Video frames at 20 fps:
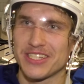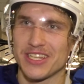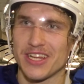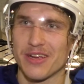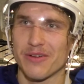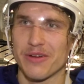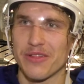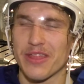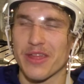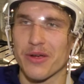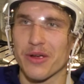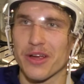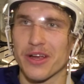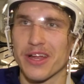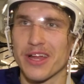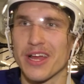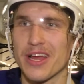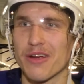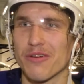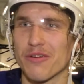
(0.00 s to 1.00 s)
there when they were
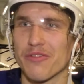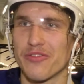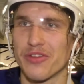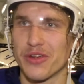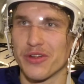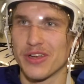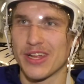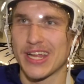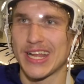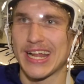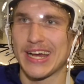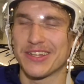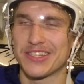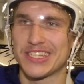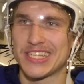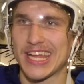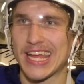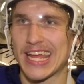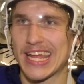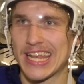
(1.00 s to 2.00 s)
reviewing it, and I was
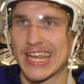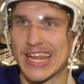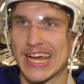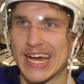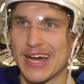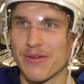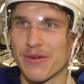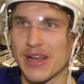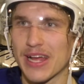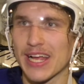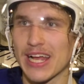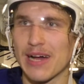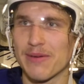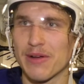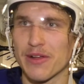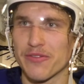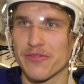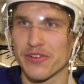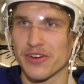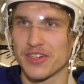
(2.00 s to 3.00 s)
saying when I got
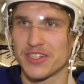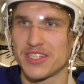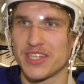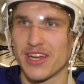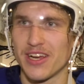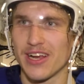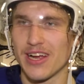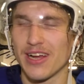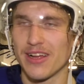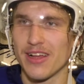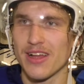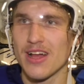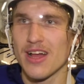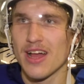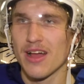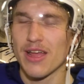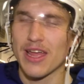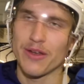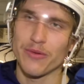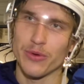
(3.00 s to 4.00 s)
my first here
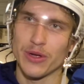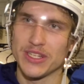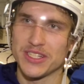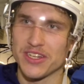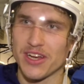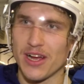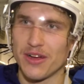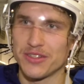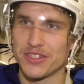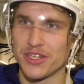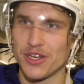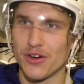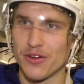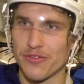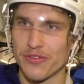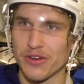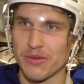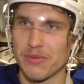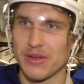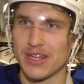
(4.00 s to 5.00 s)
in Windsor, I was known
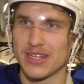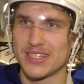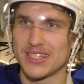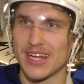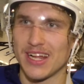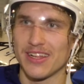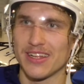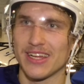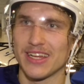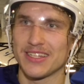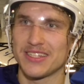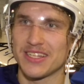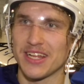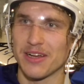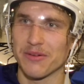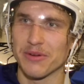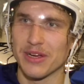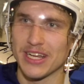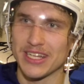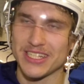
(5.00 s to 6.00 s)
for a bit of a
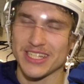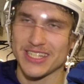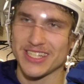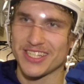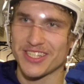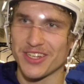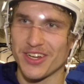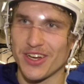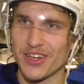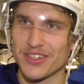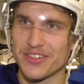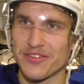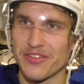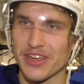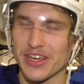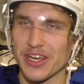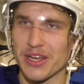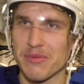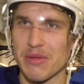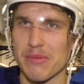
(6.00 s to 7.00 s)
celebration, so I was
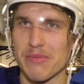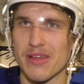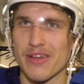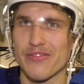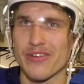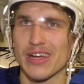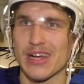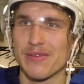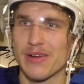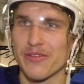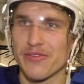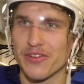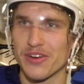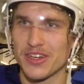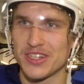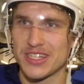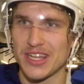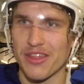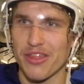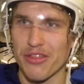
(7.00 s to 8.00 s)
figuring maybe if I got my
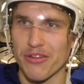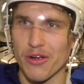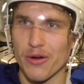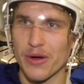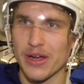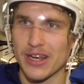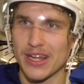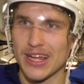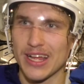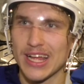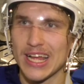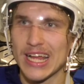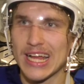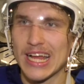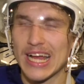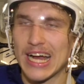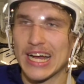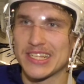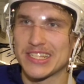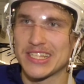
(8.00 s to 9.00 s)
first, I'd throw in a
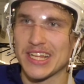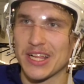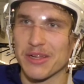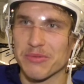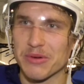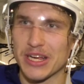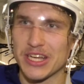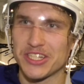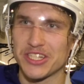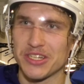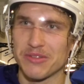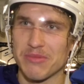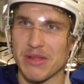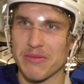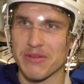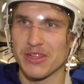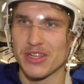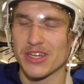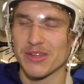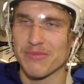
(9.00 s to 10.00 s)
celebration,
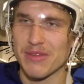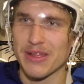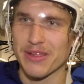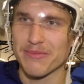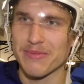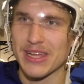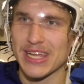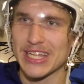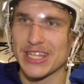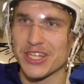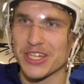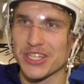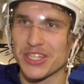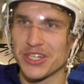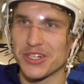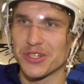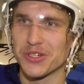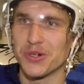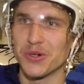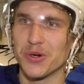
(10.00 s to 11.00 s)
maybe make it look a
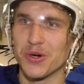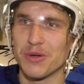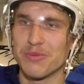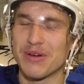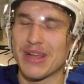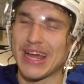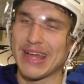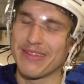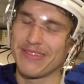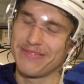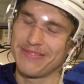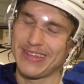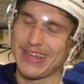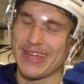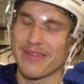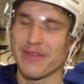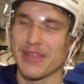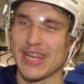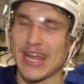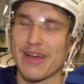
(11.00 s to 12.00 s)
little cool, but
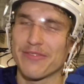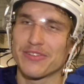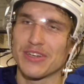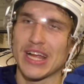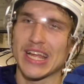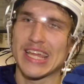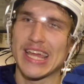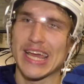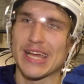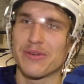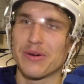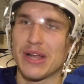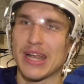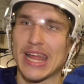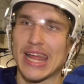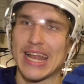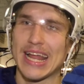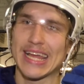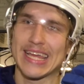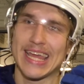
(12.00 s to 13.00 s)
I mean, after I kick one
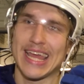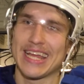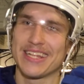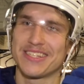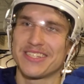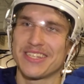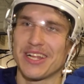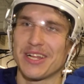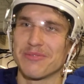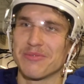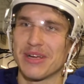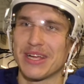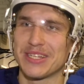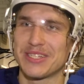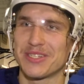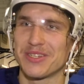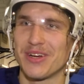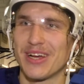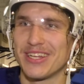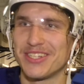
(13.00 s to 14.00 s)
in, I can't celebrate,
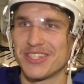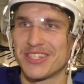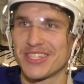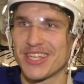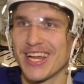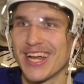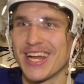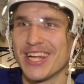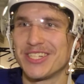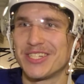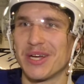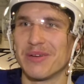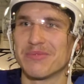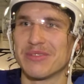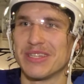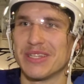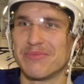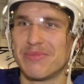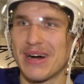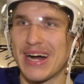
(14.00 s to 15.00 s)
so I just jumped
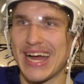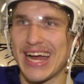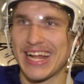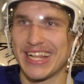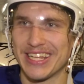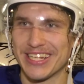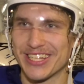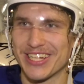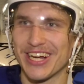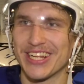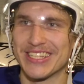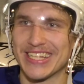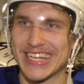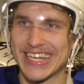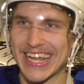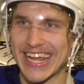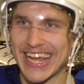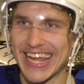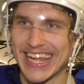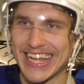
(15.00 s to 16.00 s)
in the pile and called it a day.